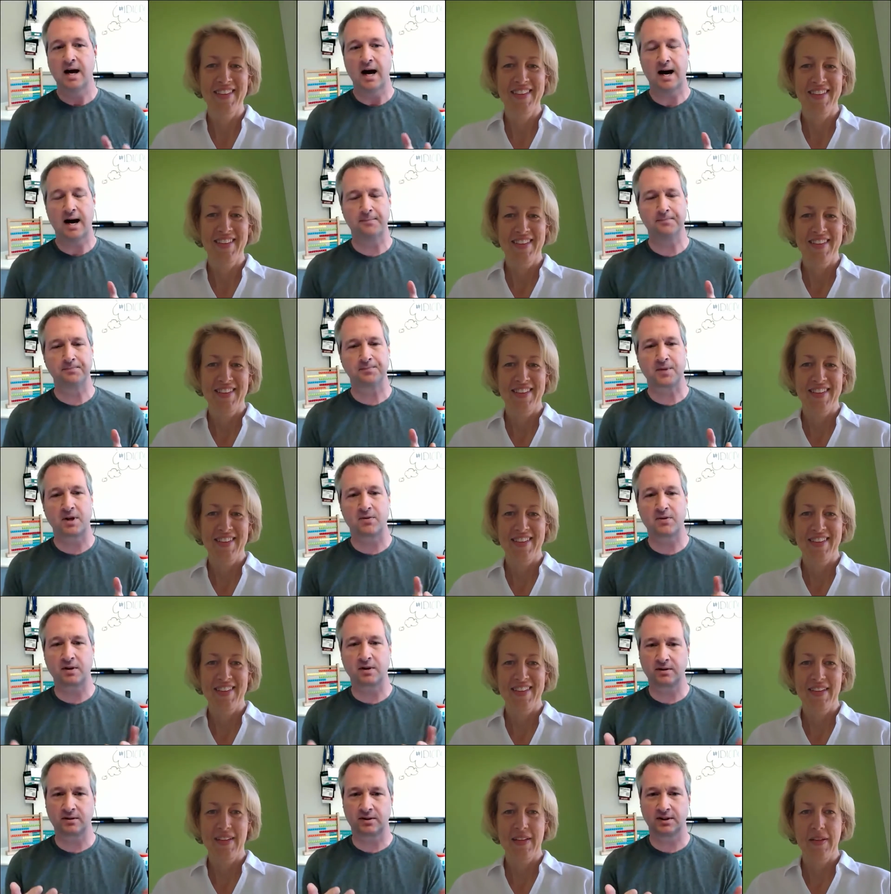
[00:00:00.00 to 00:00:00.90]
Speaker 1: Um,
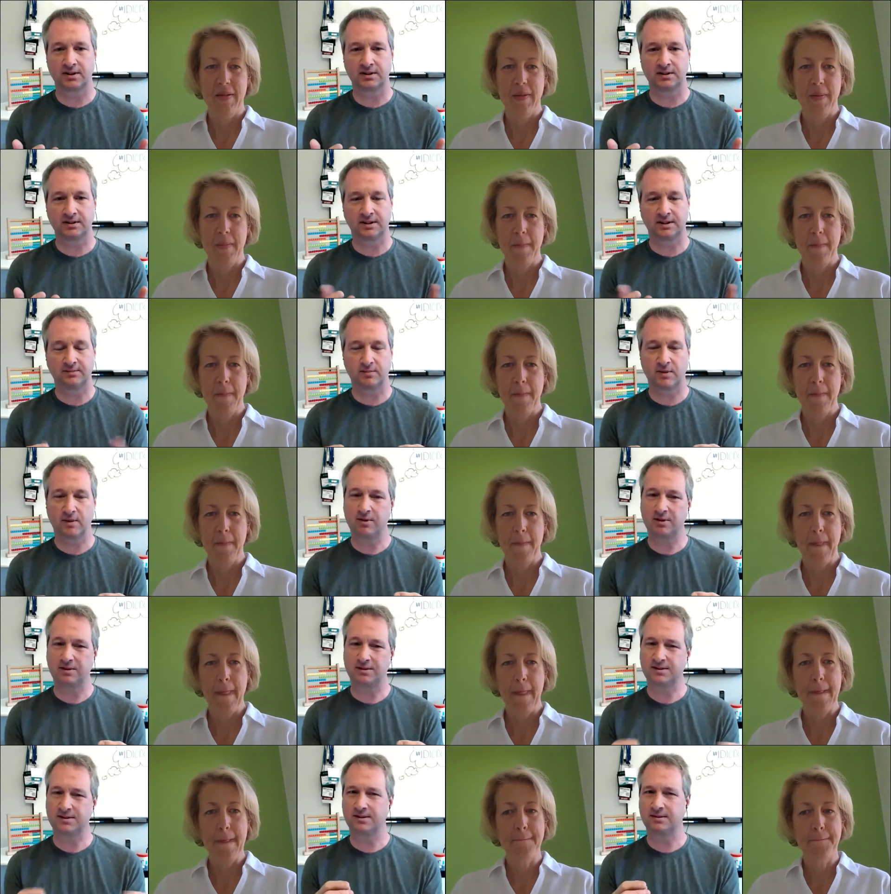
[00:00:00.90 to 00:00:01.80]
the, the, let,
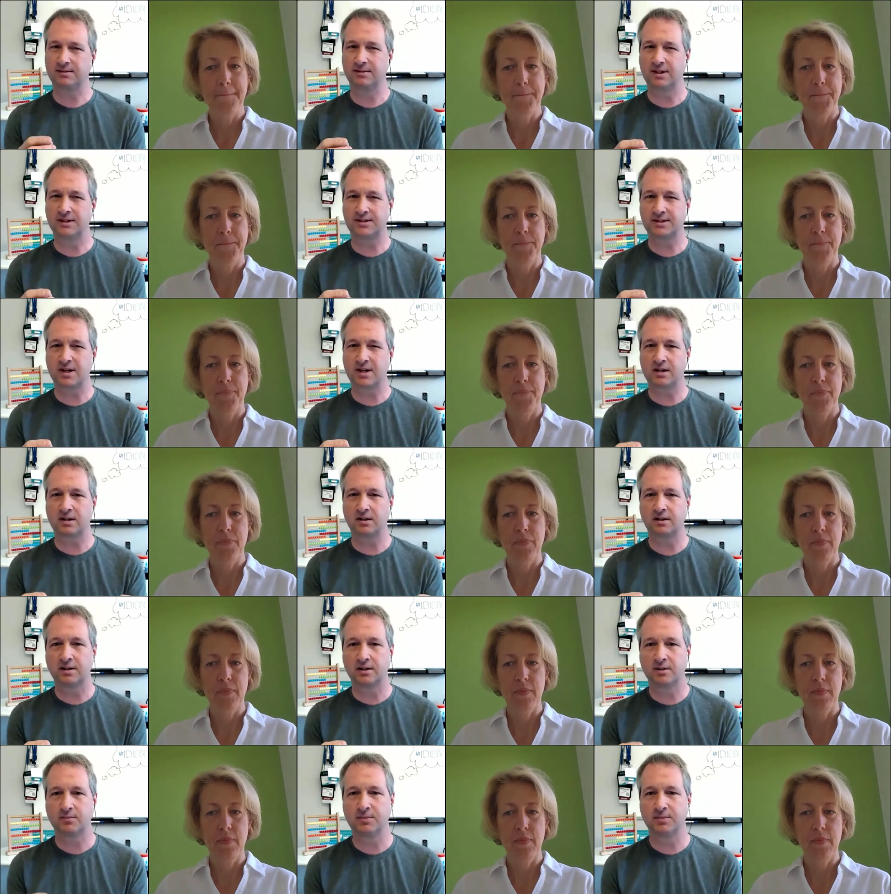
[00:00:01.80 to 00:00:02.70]
maybe let's talk a
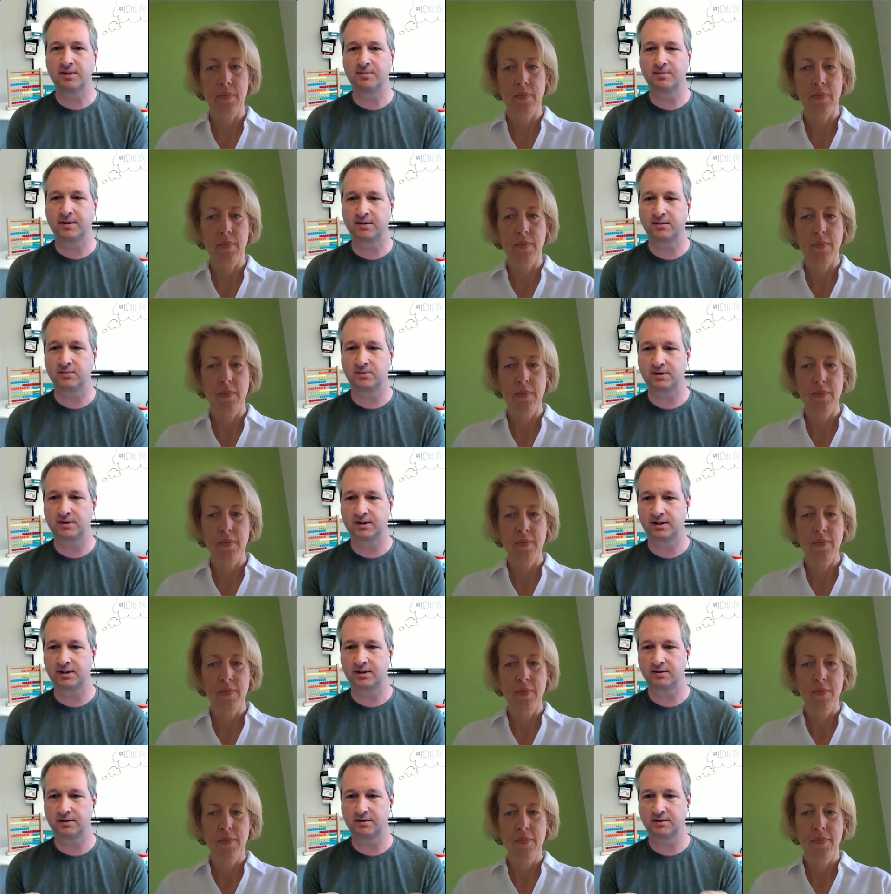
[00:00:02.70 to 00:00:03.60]
little bit about
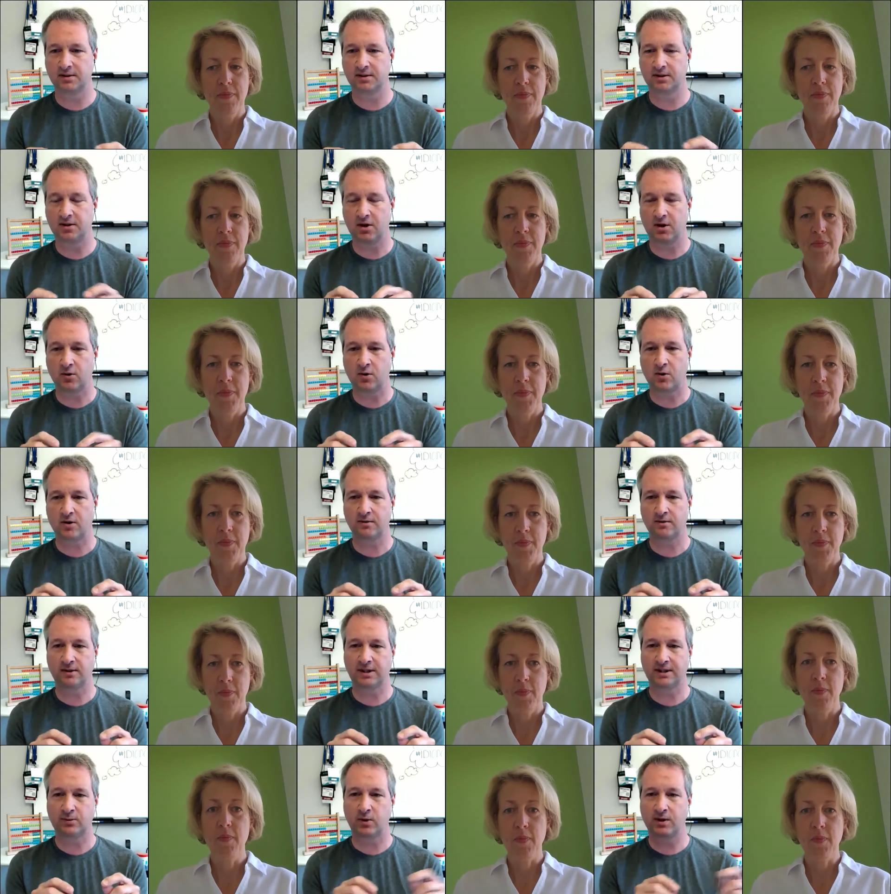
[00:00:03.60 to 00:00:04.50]
the, the
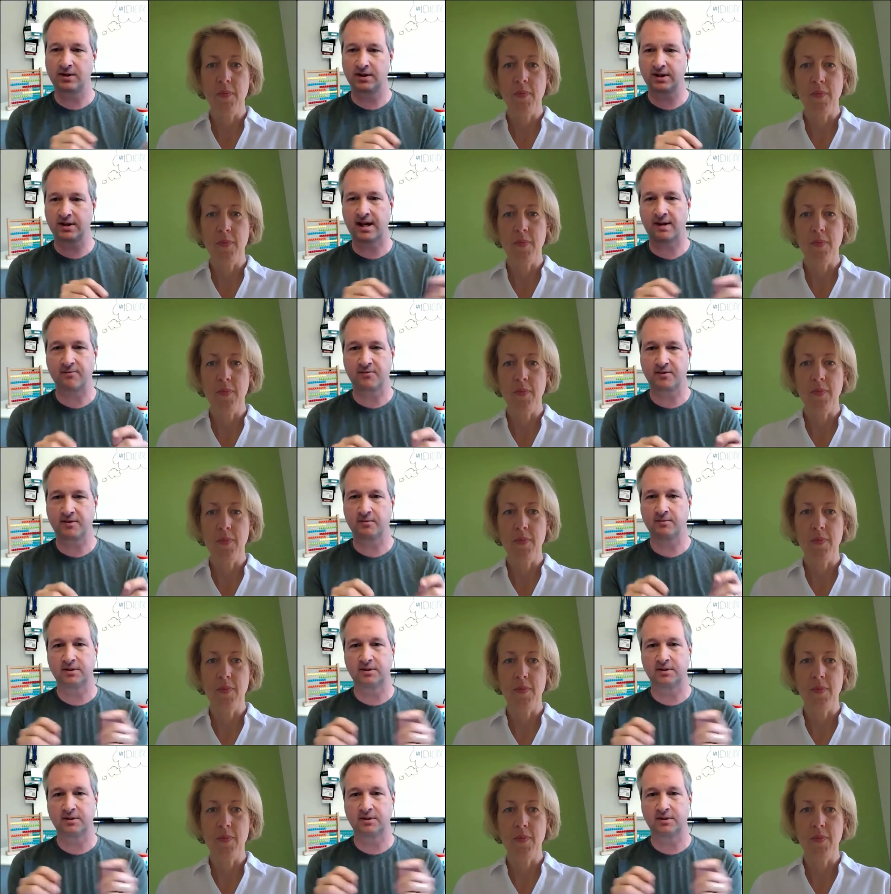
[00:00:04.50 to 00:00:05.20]
cohort, like where it came from